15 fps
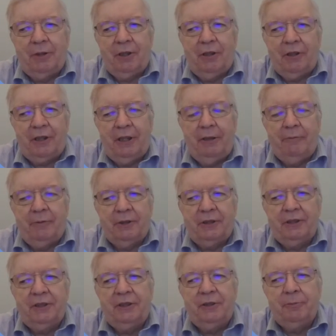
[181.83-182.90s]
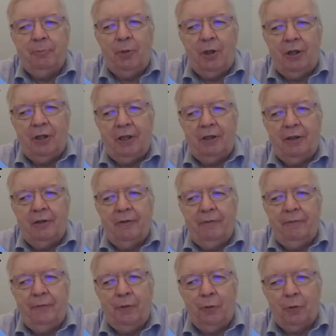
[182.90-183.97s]
we're talking of a smaller,
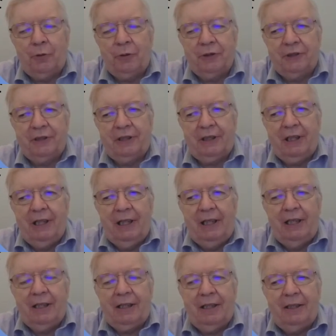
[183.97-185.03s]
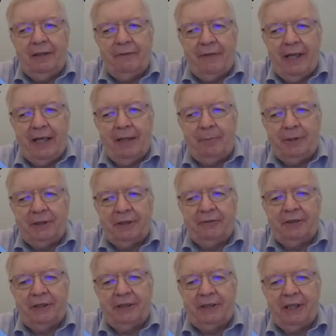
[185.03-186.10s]
focused kind of elements
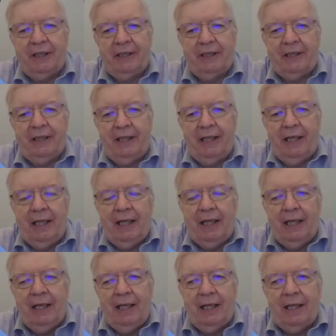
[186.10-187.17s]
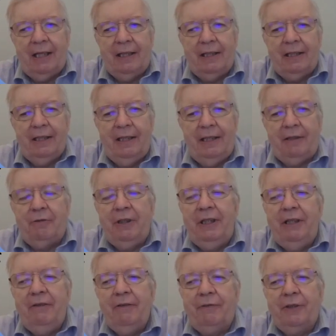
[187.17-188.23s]
of society. And it
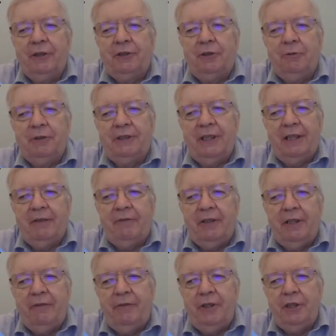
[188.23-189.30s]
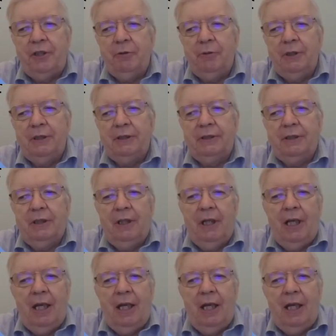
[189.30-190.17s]
really refers to a set of individuals,